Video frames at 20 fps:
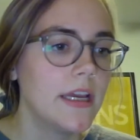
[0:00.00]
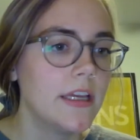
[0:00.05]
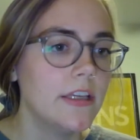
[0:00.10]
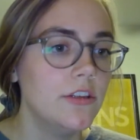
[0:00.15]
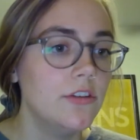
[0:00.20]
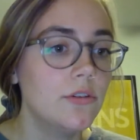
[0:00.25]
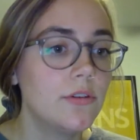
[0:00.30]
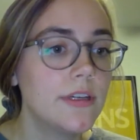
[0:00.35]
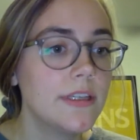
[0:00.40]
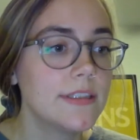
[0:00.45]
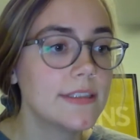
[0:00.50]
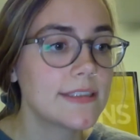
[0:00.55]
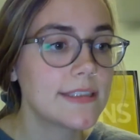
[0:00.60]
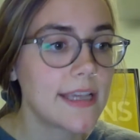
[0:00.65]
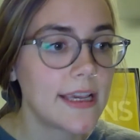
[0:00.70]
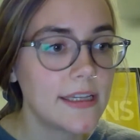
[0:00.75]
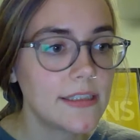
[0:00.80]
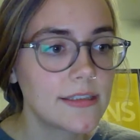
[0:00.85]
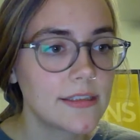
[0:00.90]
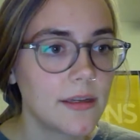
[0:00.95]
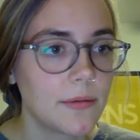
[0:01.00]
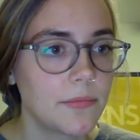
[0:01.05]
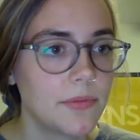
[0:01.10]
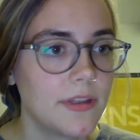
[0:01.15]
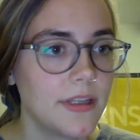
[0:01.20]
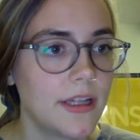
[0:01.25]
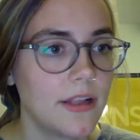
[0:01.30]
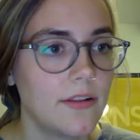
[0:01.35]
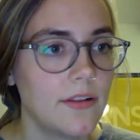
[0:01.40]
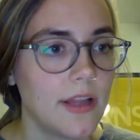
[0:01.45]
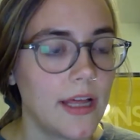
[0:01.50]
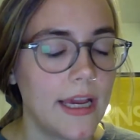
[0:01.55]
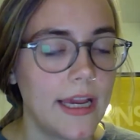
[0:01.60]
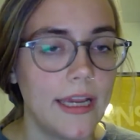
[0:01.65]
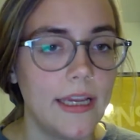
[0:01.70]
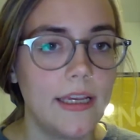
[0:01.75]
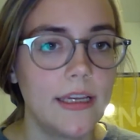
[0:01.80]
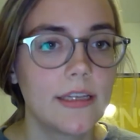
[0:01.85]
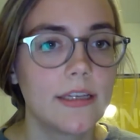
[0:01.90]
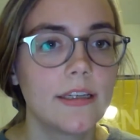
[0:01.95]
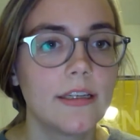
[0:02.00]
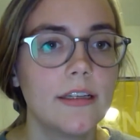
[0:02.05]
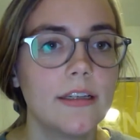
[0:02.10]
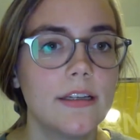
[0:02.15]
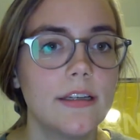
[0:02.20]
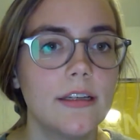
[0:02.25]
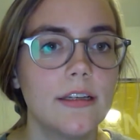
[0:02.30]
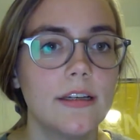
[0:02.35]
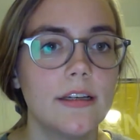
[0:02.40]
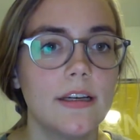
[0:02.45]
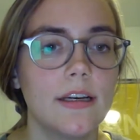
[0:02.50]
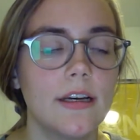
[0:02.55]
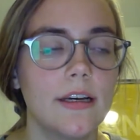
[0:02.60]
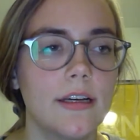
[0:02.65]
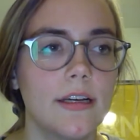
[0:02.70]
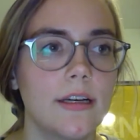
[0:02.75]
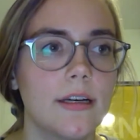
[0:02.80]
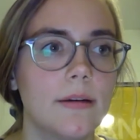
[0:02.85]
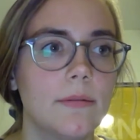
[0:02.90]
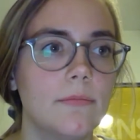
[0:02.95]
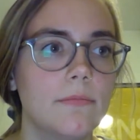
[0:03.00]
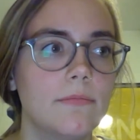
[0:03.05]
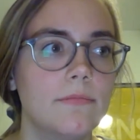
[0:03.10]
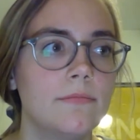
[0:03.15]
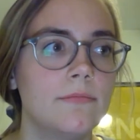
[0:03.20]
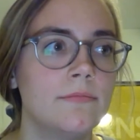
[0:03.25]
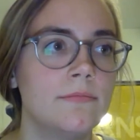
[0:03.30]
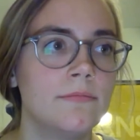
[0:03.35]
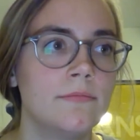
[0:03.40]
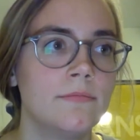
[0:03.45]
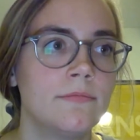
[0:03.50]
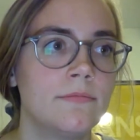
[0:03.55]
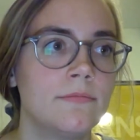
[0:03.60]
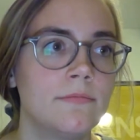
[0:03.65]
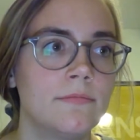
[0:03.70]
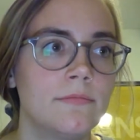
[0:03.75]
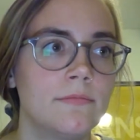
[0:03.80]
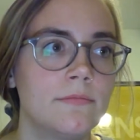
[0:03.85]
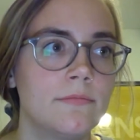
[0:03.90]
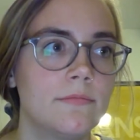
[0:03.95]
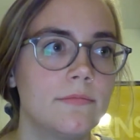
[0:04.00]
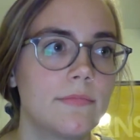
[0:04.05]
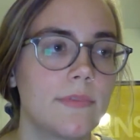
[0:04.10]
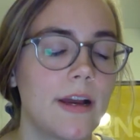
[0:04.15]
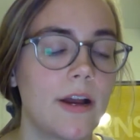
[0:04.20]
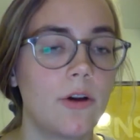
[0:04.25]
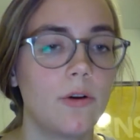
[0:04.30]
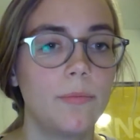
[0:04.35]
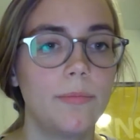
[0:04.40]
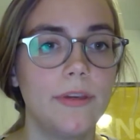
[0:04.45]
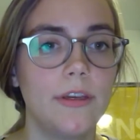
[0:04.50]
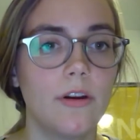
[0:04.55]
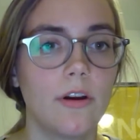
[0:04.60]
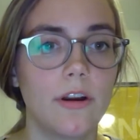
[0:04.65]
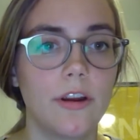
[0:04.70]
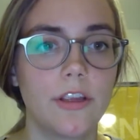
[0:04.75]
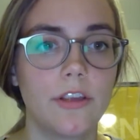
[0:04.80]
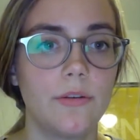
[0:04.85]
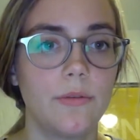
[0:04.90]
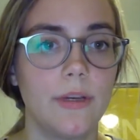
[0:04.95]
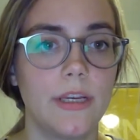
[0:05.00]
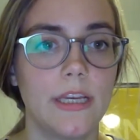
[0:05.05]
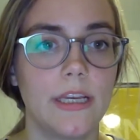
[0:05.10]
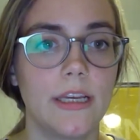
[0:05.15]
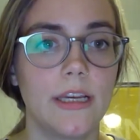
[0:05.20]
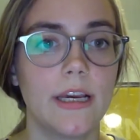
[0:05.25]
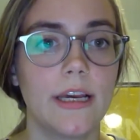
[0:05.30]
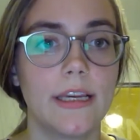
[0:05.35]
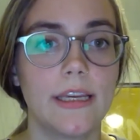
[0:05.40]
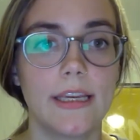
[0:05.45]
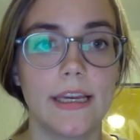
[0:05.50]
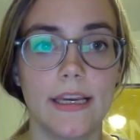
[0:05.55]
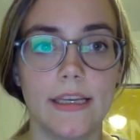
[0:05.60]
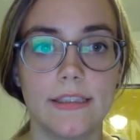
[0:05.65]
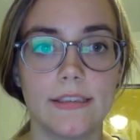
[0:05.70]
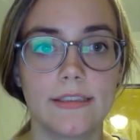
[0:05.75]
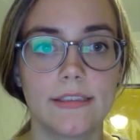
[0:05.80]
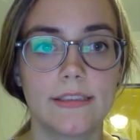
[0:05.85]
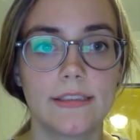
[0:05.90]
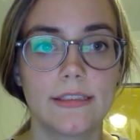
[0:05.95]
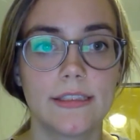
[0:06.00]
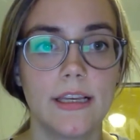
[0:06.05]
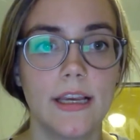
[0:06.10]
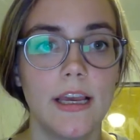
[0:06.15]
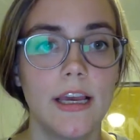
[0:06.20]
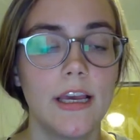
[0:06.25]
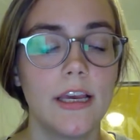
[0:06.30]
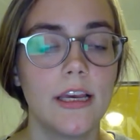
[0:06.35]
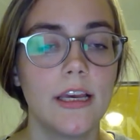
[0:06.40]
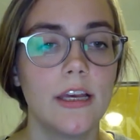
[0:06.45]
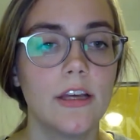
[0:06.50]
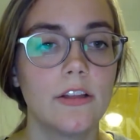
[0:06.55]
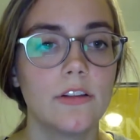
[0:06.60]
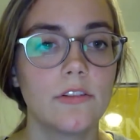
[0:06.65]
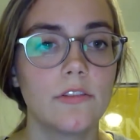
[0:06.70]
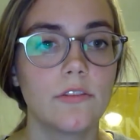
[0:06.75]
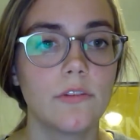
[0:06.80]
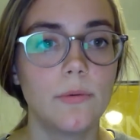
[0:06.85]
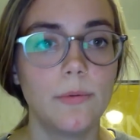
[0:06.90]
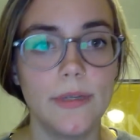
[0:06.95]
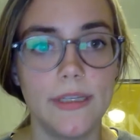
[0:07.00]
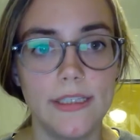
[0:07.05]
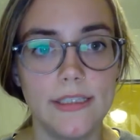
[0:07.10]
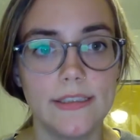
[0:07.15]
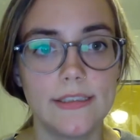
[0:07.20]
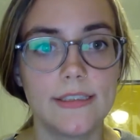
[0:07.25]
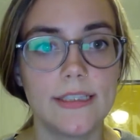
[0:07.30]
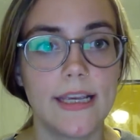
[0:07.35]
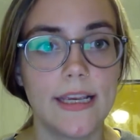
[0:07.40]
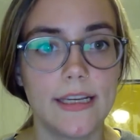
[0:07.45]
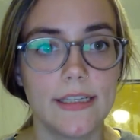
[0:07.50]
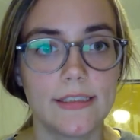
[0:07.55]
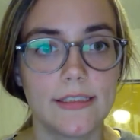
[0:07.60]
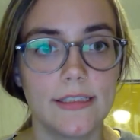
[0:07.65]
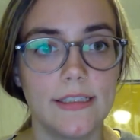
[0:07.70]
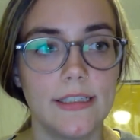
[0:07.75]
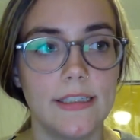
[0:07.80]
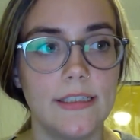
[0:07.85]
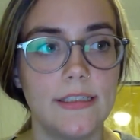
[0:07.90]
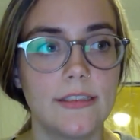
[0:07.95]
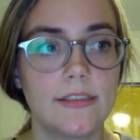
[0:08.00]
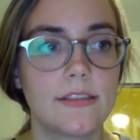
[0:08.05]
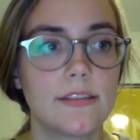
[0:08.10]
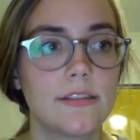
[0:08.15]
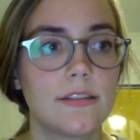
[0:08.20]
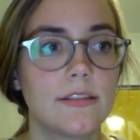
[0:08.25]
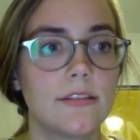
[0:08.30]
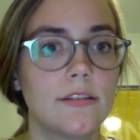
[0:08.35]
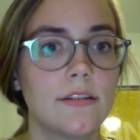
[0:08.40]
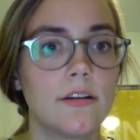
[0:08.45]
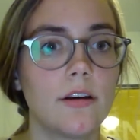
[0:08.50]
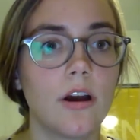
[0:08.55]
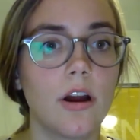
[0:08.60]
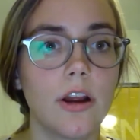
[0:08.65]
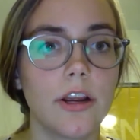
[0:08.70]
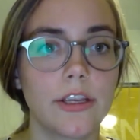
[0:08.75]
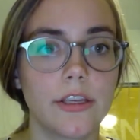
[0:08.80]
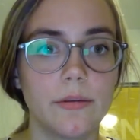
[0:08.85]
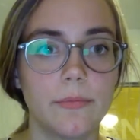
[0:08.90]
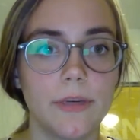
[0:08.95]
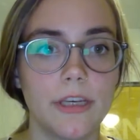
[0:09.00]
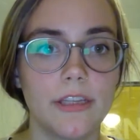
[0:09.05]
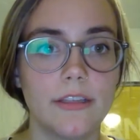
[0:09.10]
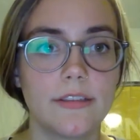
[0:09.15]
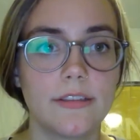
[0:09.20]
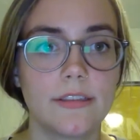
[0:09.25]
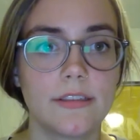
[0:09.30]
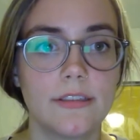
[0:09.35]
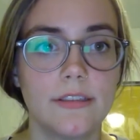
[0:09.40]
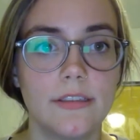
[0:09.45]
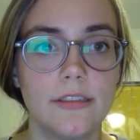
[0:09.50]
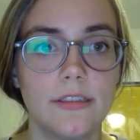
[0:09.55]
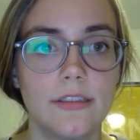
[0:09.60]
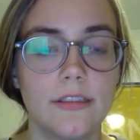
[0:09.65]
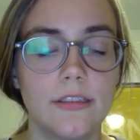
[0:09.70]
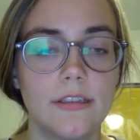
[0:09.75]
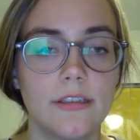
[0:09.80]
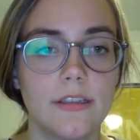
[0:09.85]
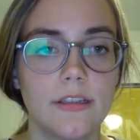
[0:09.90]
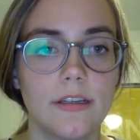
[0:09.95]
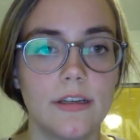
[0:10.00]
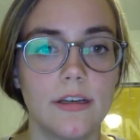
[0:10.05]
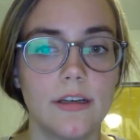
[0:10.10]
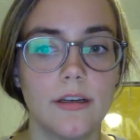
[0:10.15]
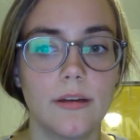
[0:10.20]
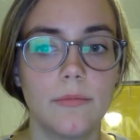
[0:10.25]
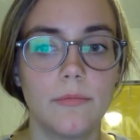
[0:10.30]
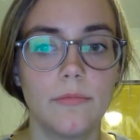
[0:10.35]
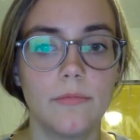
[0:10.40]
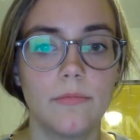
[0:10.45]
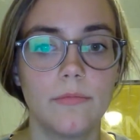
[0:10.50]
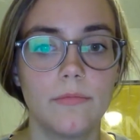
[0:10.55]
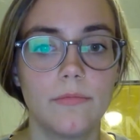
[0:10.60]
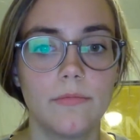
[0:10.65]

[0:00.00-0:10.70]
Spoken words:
you can say something like, I will be arguing against Louise Antony's argument from